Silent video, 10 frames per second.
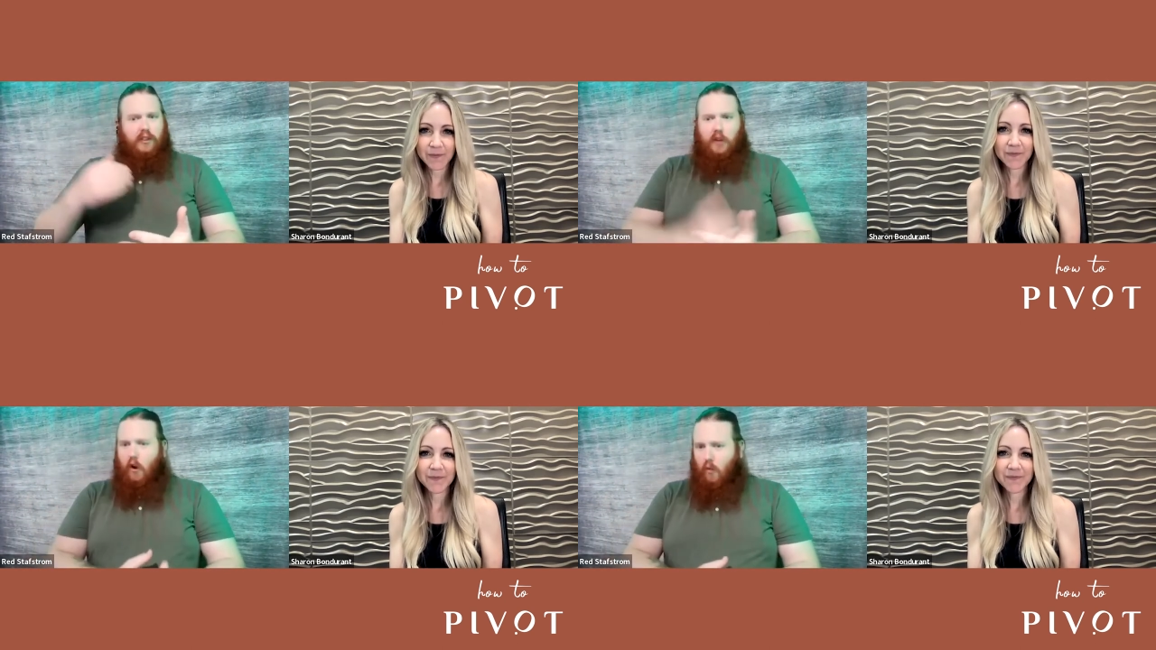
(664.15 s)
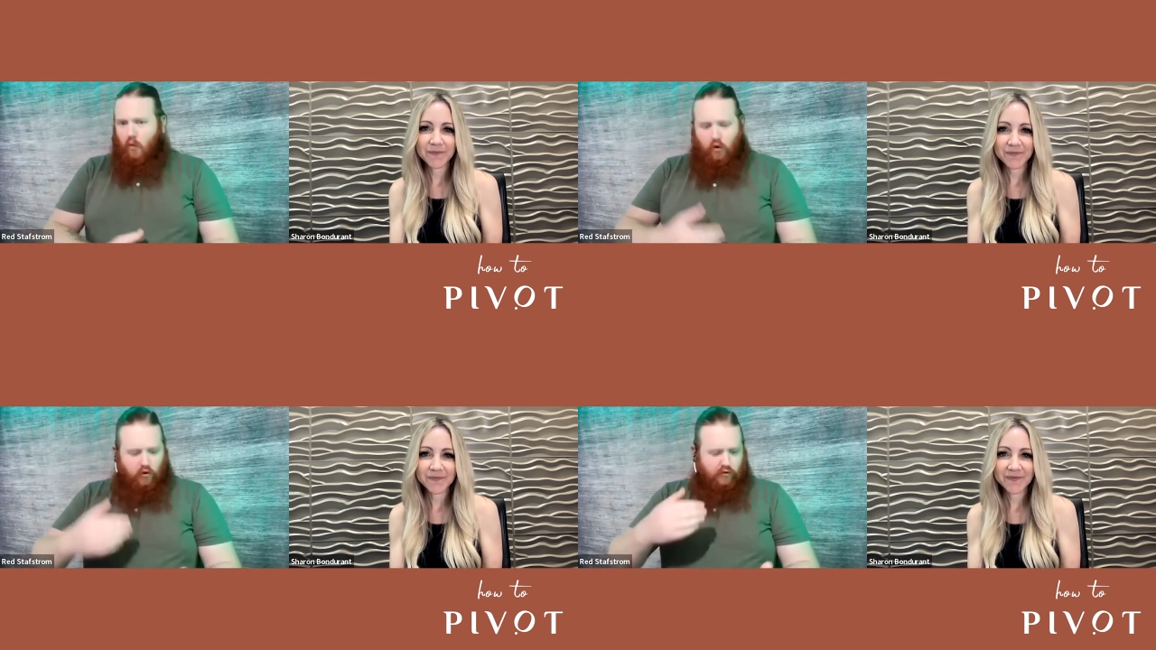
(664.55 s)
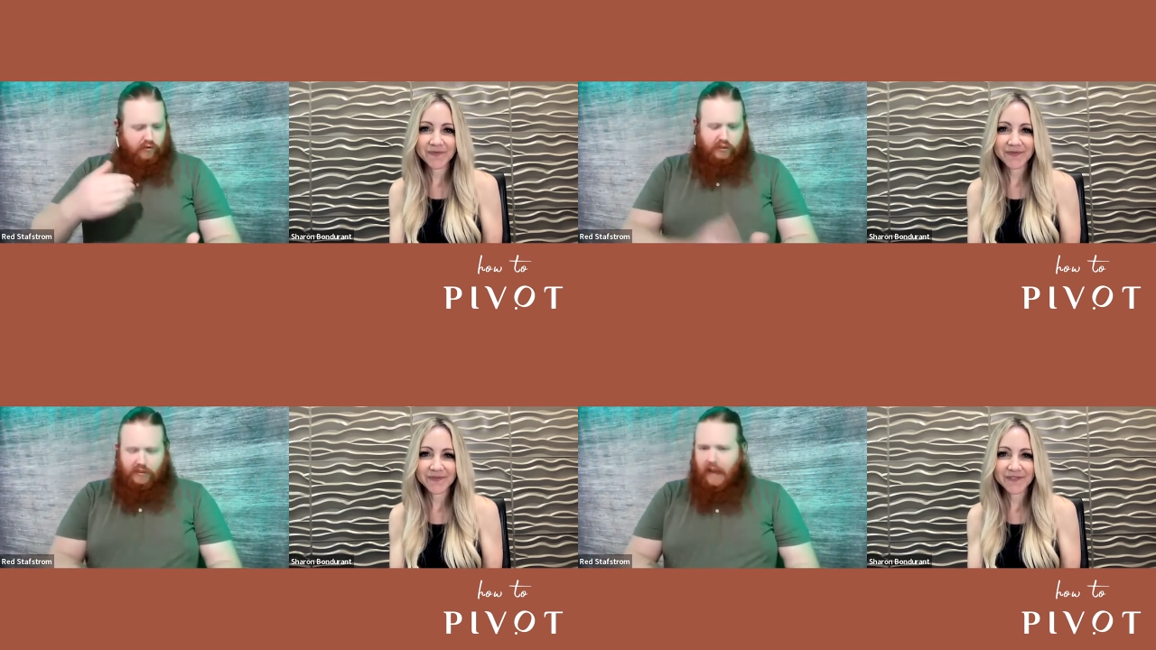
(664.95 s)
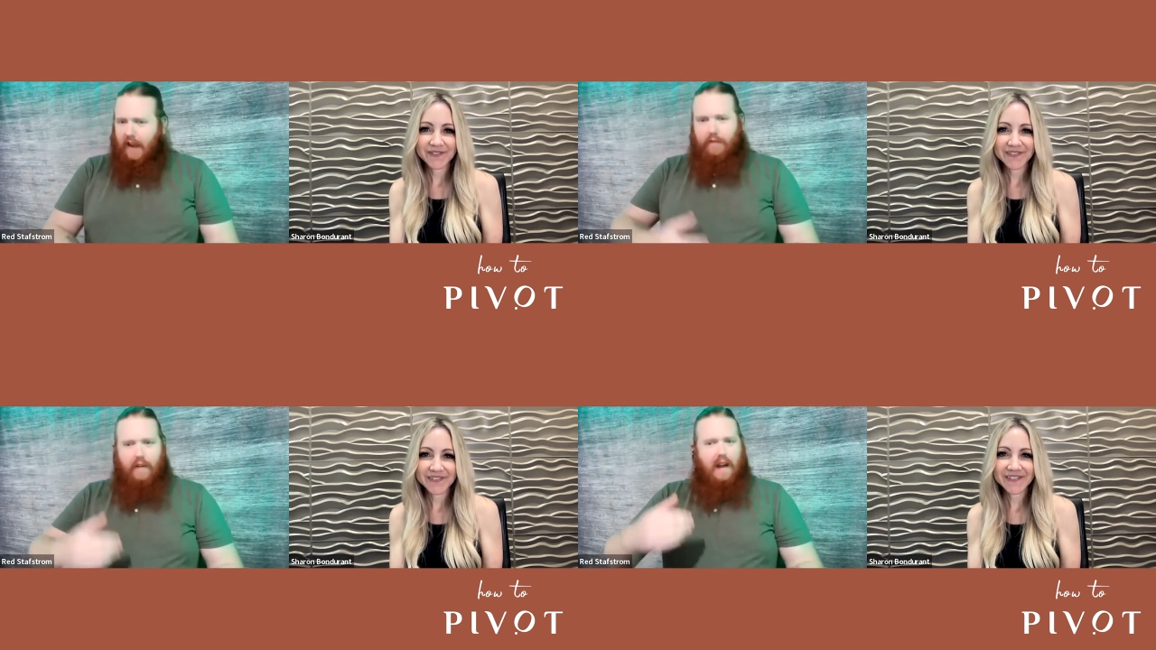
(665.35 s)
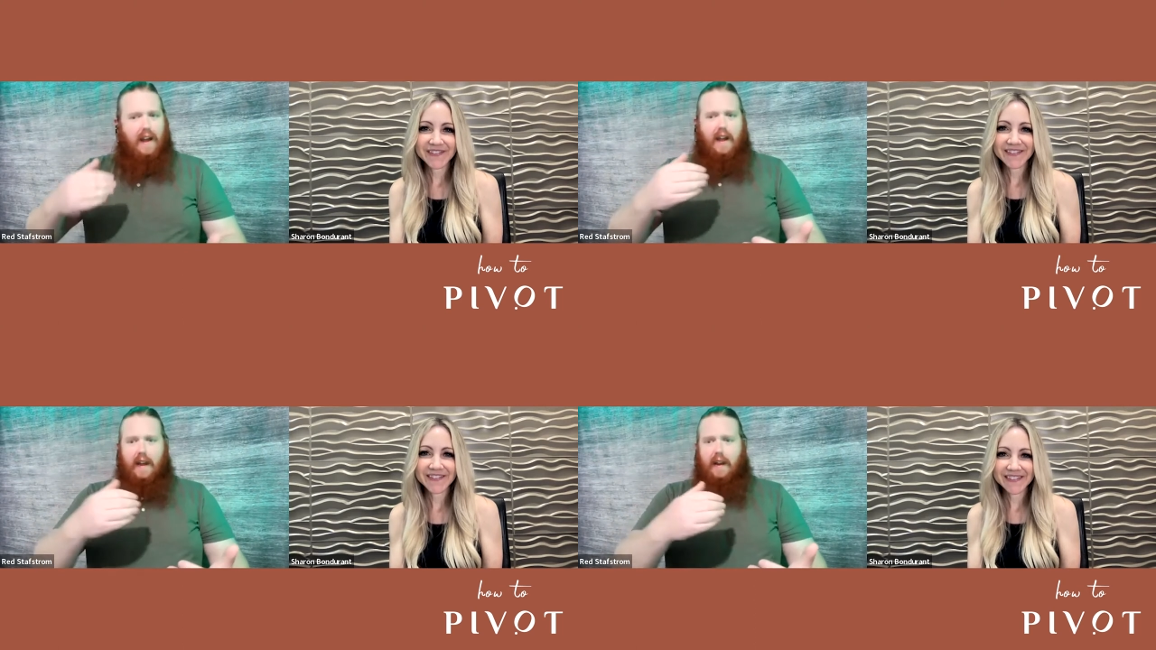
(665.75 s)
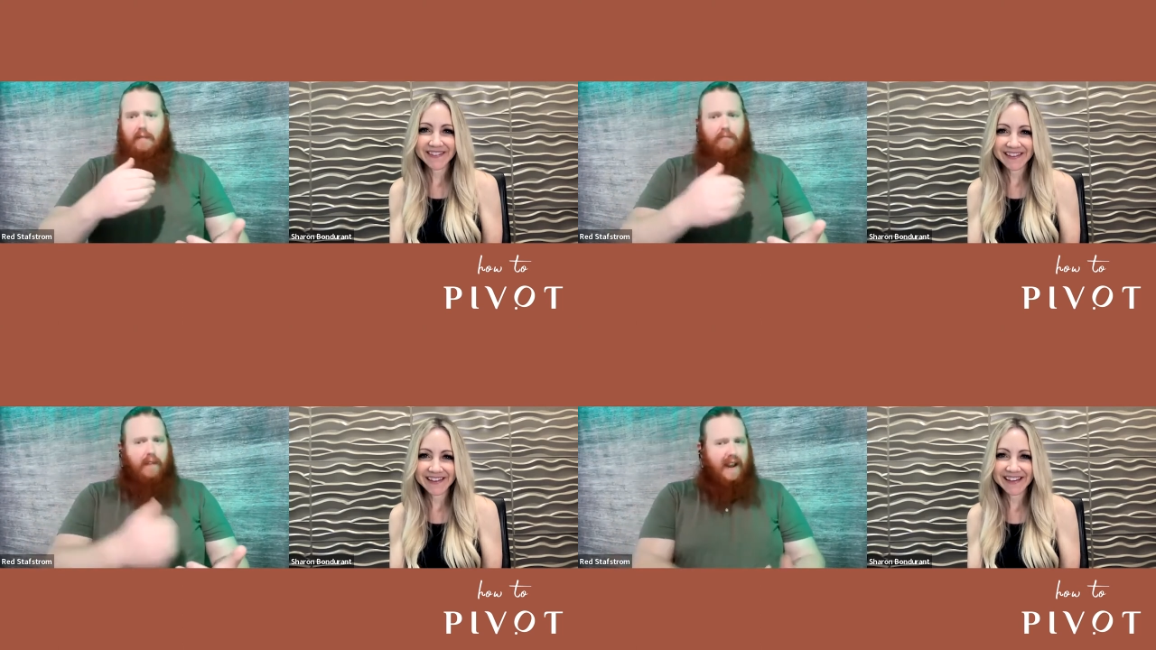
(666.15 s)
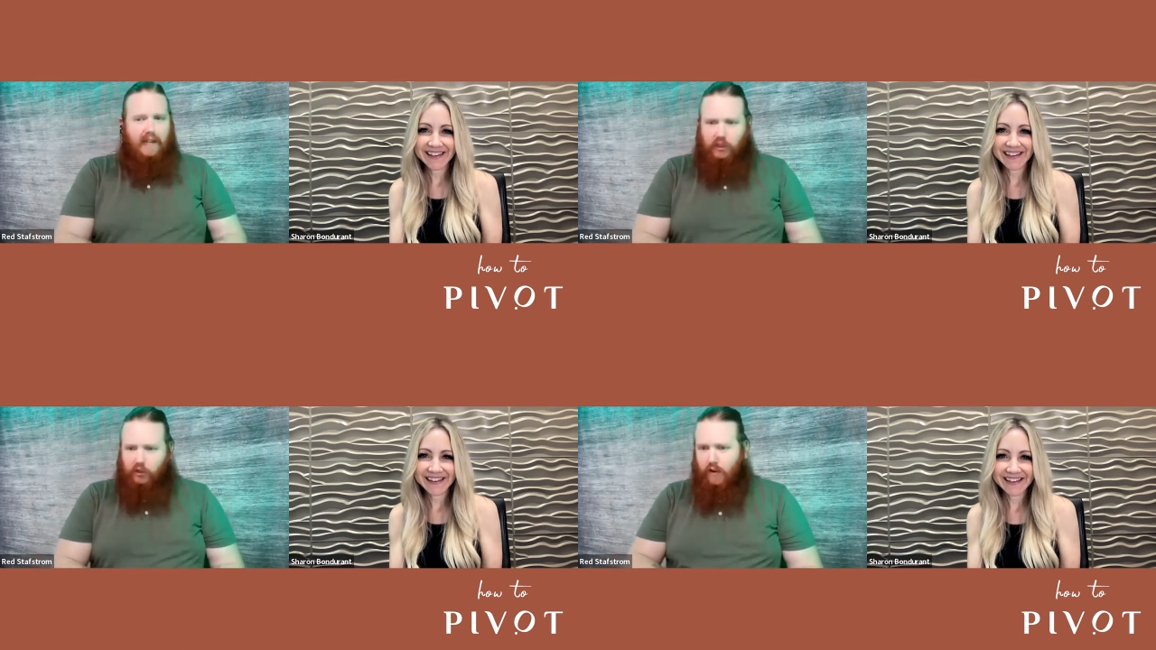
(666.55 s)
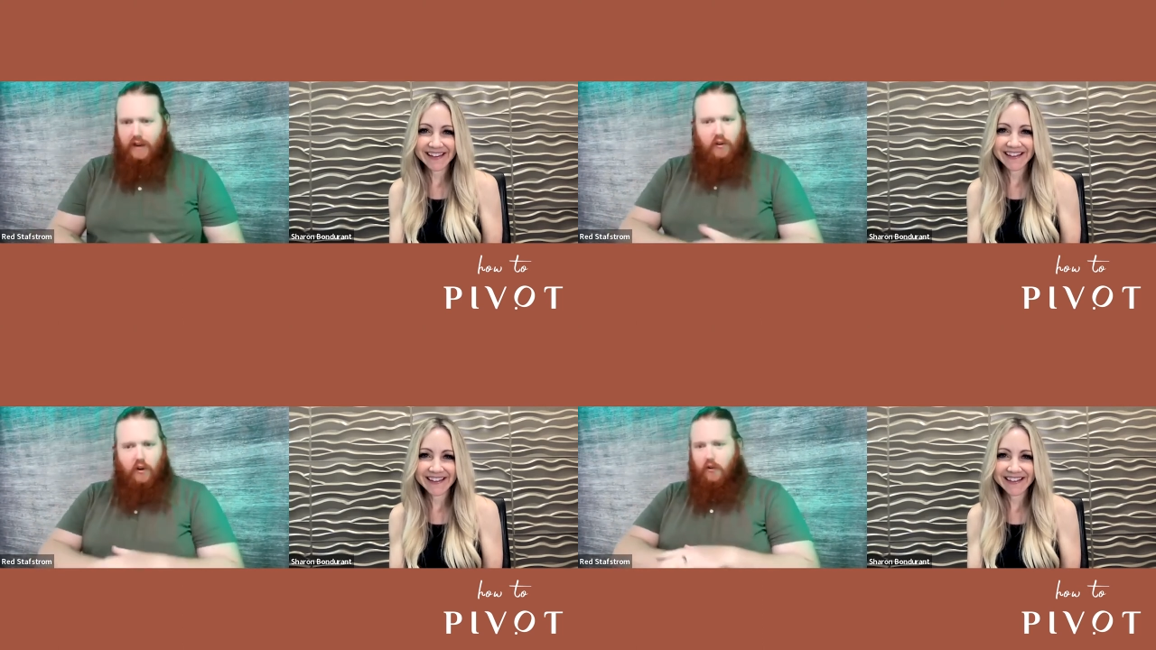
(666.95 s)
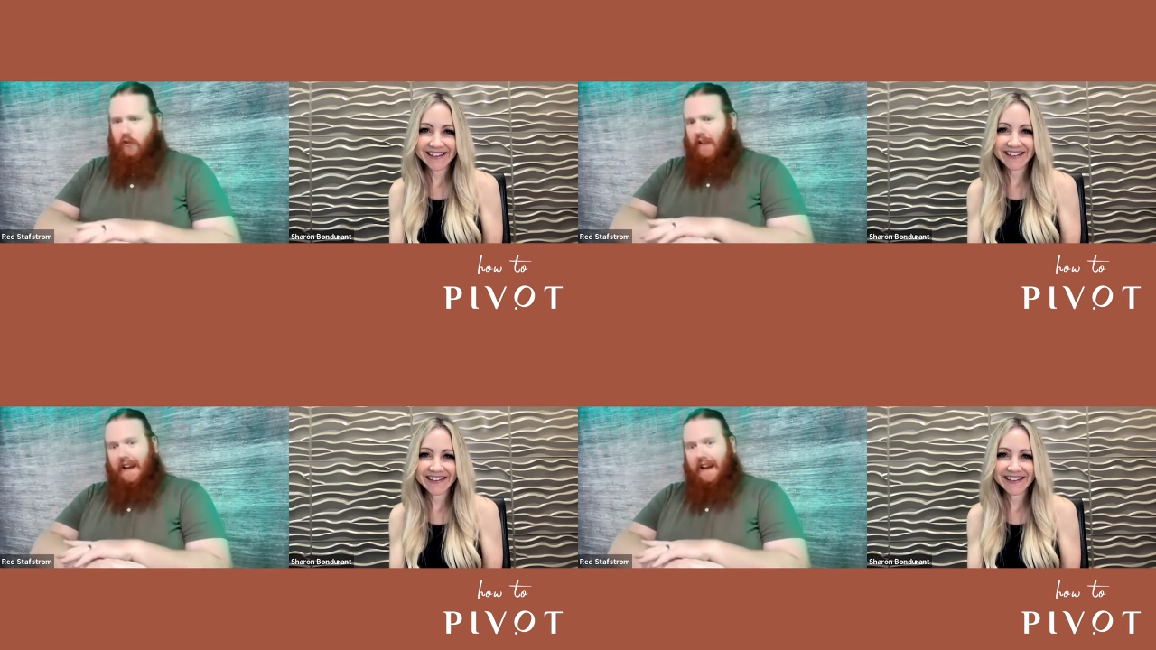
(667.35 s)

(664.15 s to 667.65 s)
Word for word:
Speaker 1: Star Wars sci-fi history nerd.